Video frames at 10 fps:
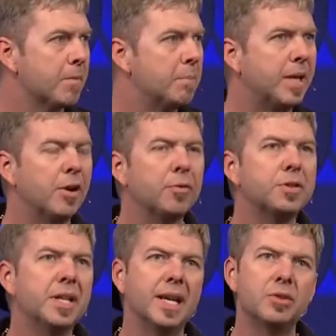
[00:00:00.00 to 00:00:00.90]
Be careful
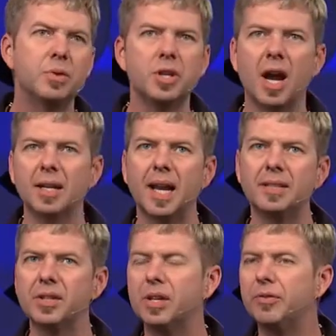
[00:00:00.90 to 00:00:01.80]
today as we talk not
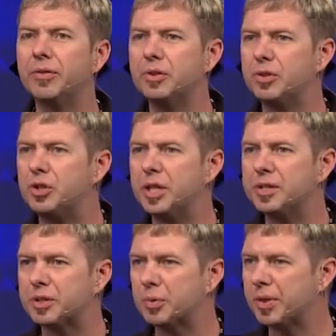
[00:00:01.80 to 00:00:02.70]
to confuse
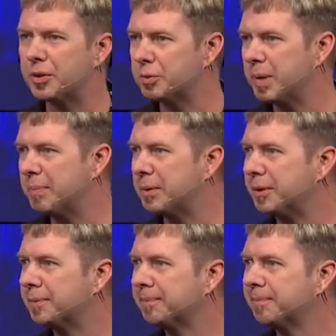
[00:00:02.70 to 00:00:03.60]
Jesus with those
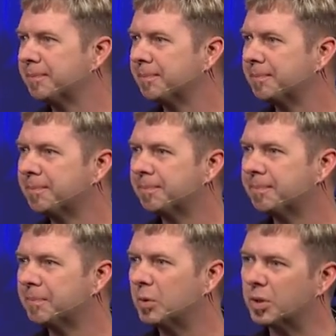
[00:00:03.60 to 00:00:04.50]
people.
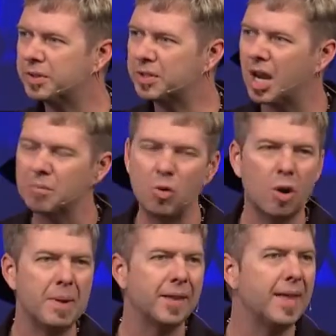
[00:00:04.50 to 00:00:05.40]
We'll talk more
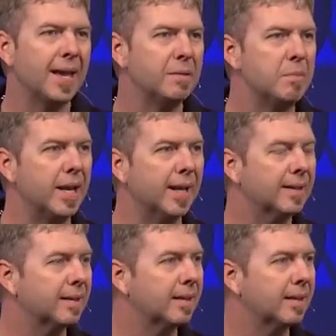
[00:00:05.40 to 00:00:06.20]
about that in a minute.